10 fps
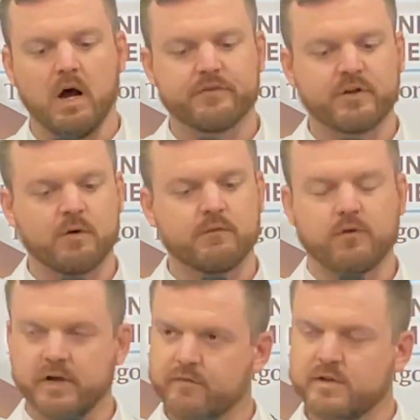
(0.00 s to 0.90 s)
So
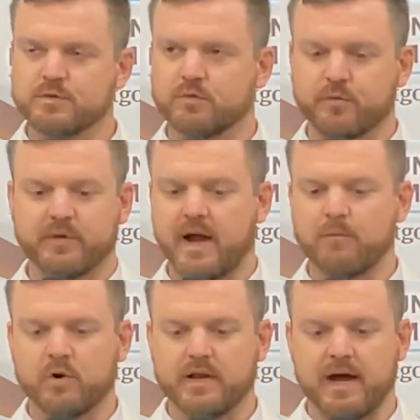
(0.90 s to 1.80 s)
for individuals with type
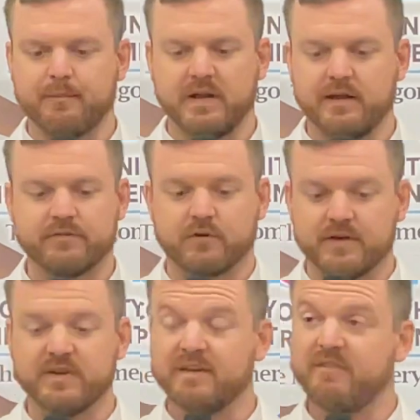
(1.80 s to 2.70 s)
1 diabetes or
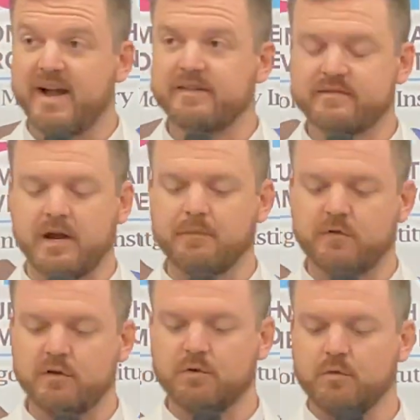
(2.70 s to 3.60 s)
even advanced type
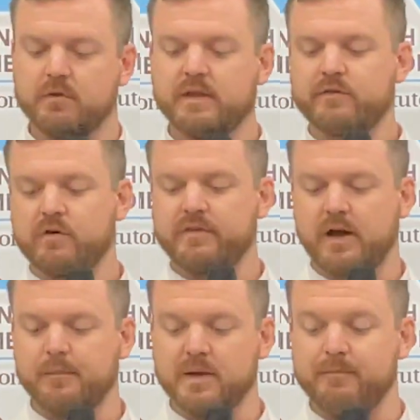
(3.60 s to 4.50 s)
2, insulin
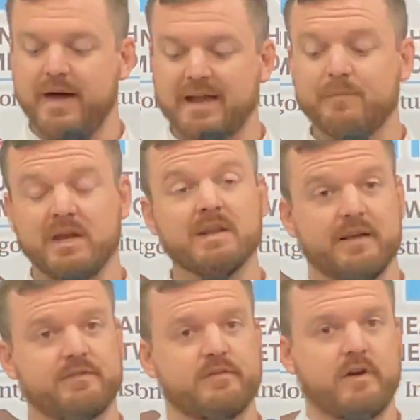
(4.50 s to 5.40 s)
therapy may be
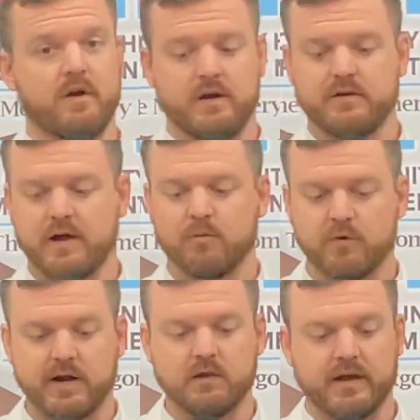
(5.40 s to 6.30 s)
necessary to help
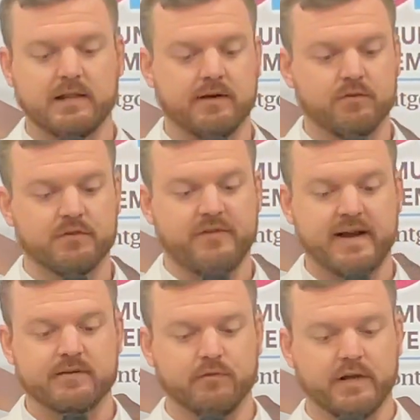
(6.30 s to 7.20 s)
regulate levels
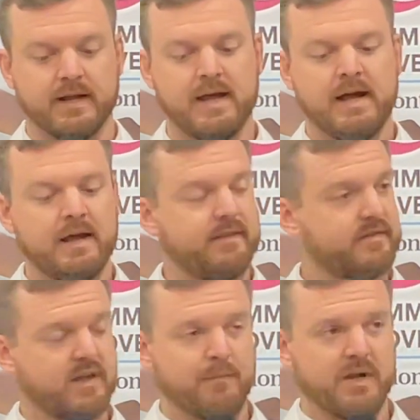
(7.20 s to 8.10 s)
effectively.
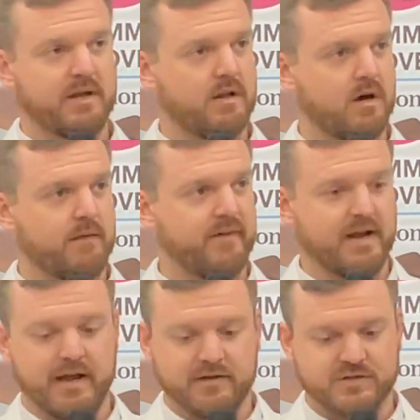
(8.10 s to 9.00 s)
This can be done
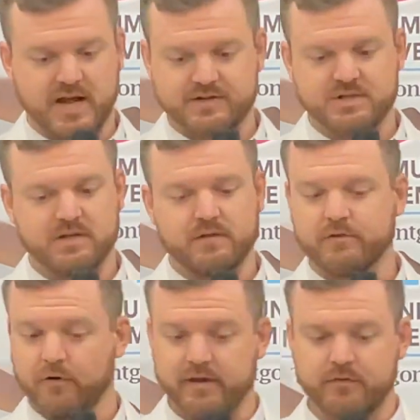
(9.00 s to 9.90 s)
via
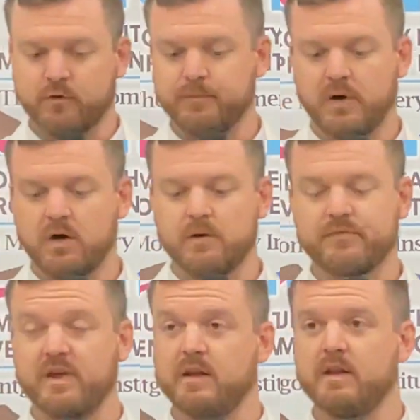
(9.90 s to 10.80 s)
injections or insulin
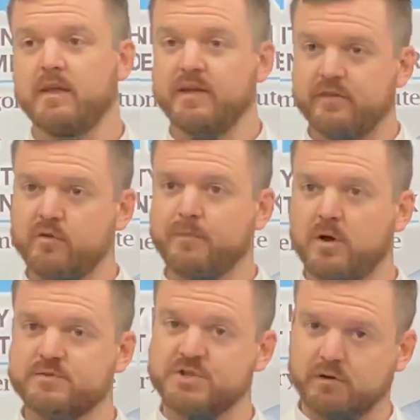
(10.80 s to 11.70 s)
pumps, and the insulin
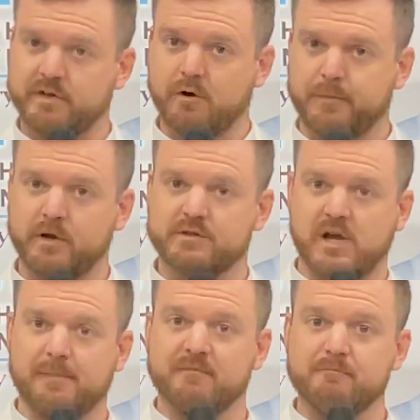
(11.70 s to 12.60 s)
pumps generally do a pretty good
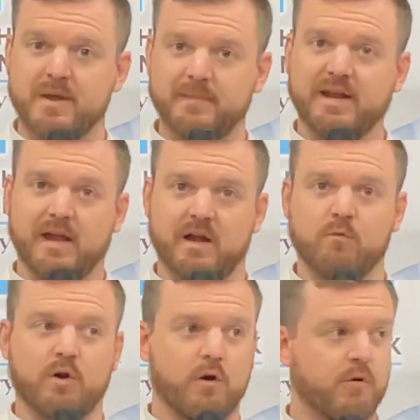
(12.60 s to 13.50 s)
job of
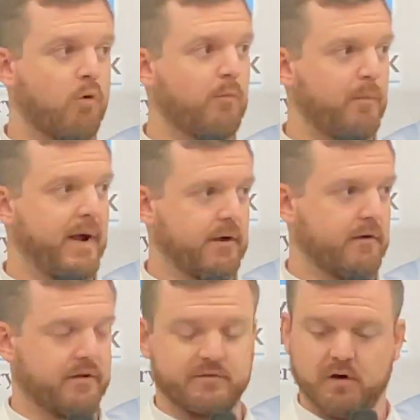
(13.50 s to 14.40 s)
mimicking what our normal
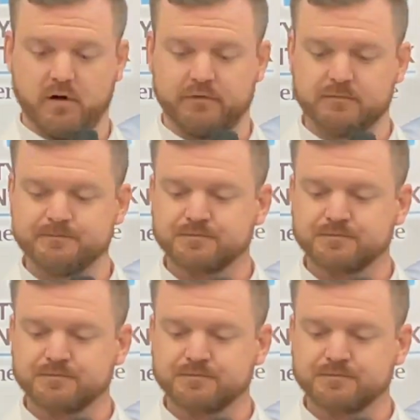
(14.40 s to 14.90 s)
pancreas does.